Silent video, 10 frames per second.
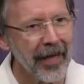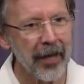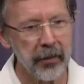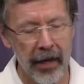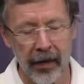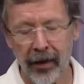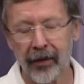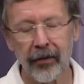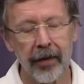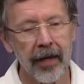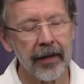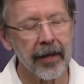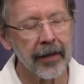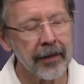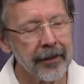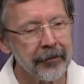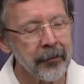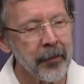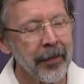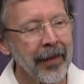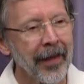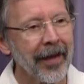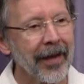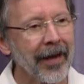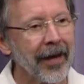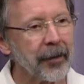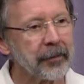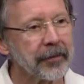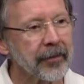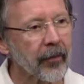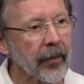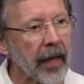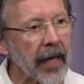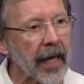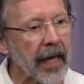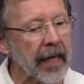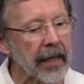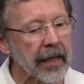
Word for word: it meant an awful lot then. Um, and...